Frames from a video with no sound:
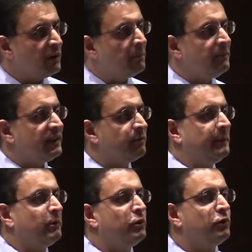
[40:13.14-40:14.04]
want to miss
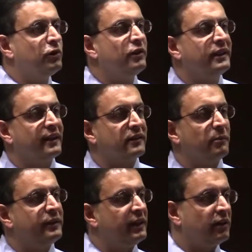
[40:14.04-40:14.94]
people who could get
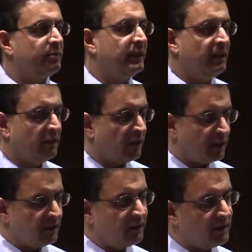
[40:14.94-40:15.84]
some therapy rather
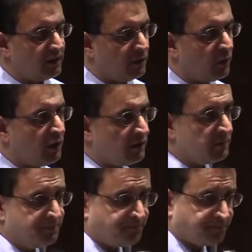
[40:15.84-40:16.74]
than sit on a
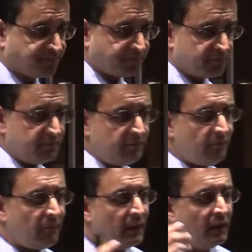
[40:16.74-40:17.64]
wall.
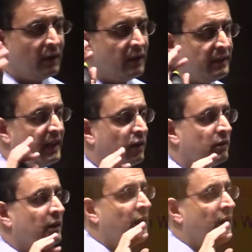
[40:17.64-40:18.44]
Now,